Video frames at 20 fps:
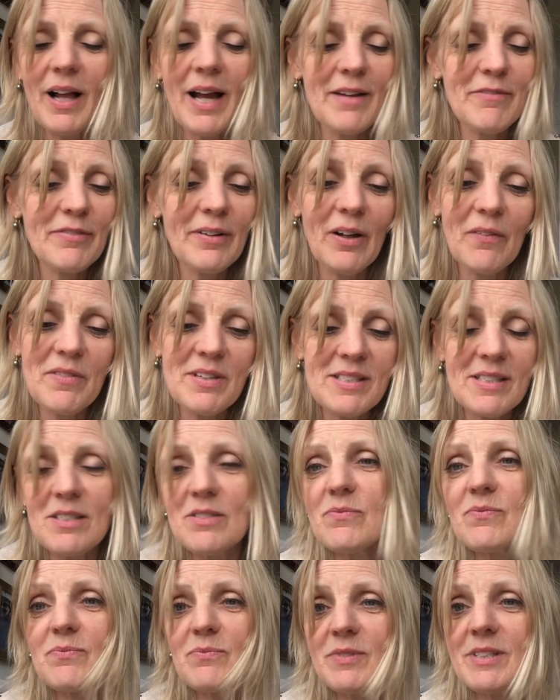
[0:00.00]
I felt this
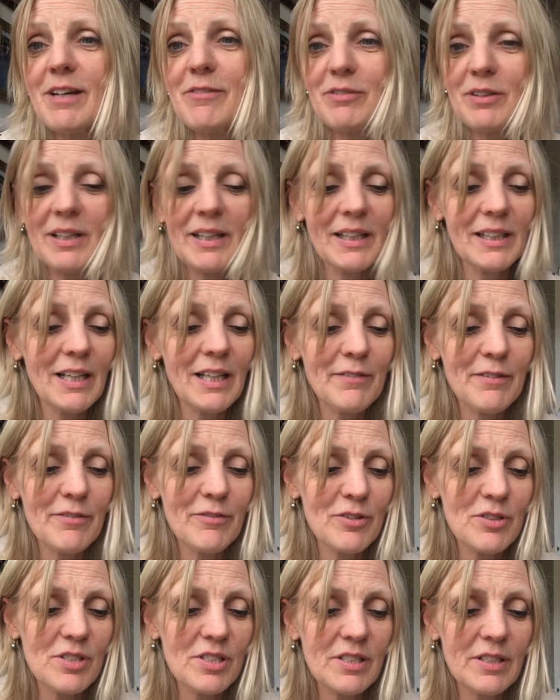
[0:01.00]
is definitely a Love It
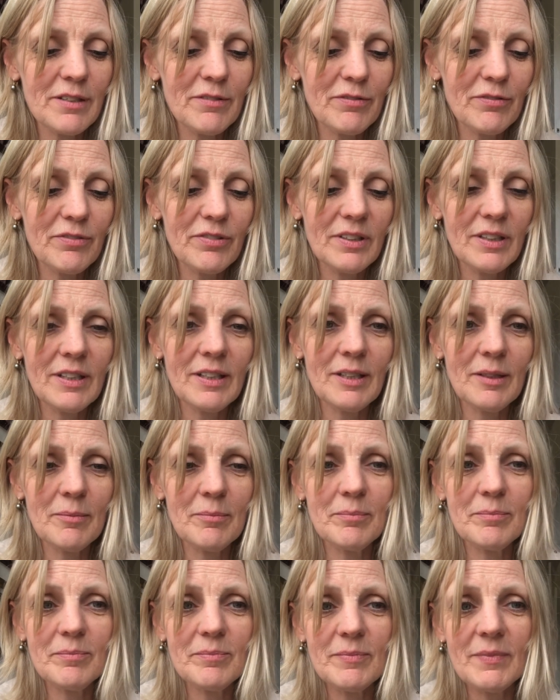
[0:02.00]
for Sniff.
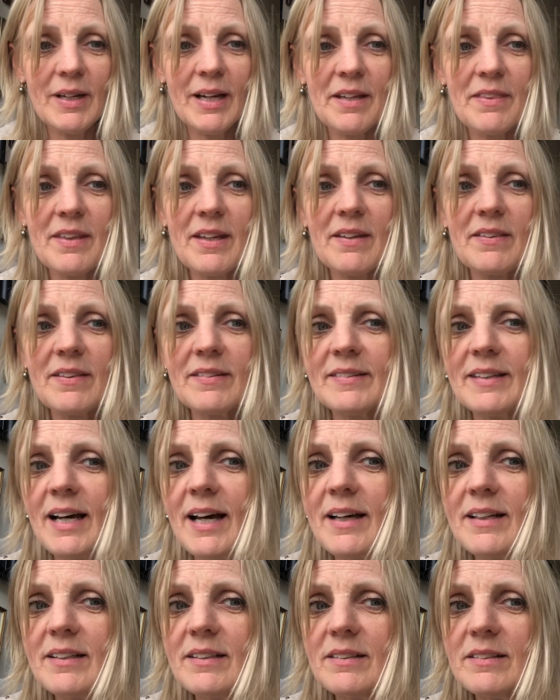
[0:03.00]
Um, I think that
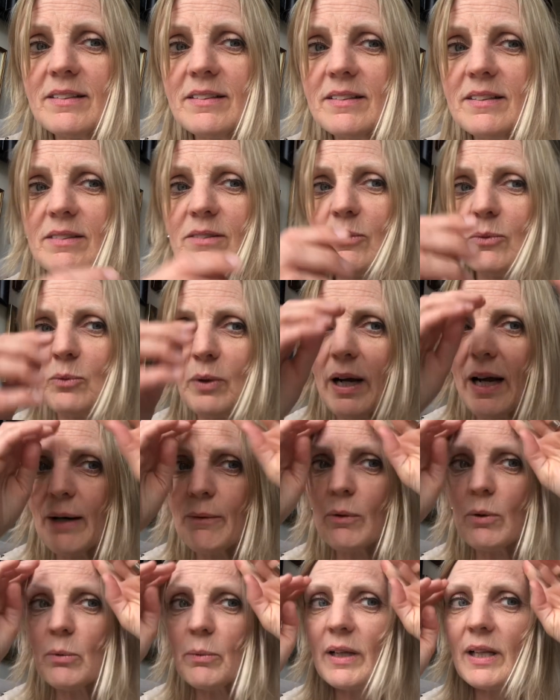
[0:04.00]
that, I
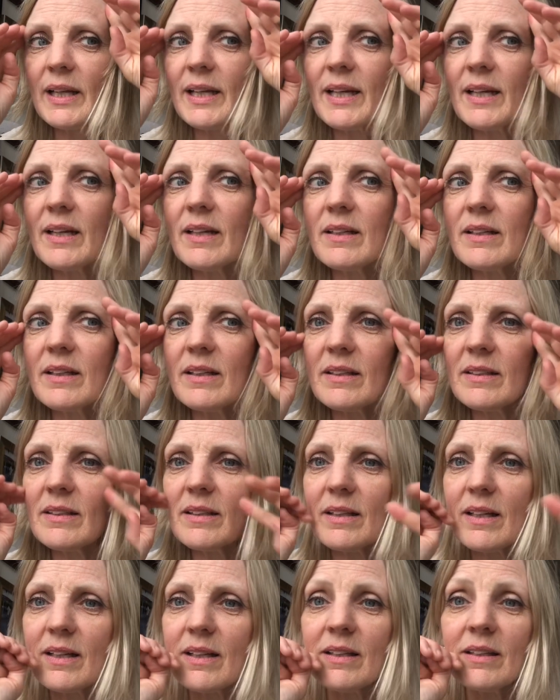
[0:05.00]
will really
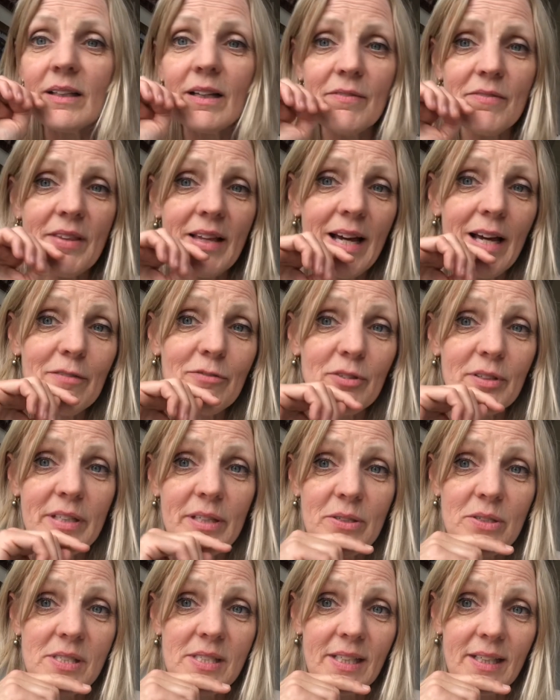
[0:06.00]
love that for
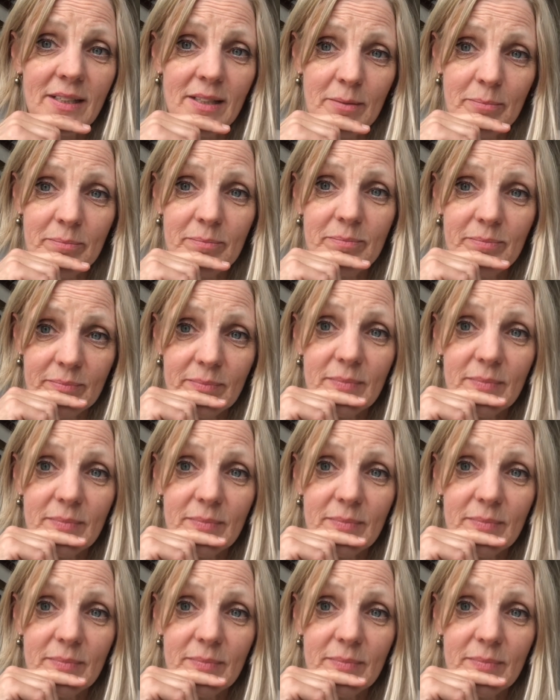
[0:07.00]
years to come.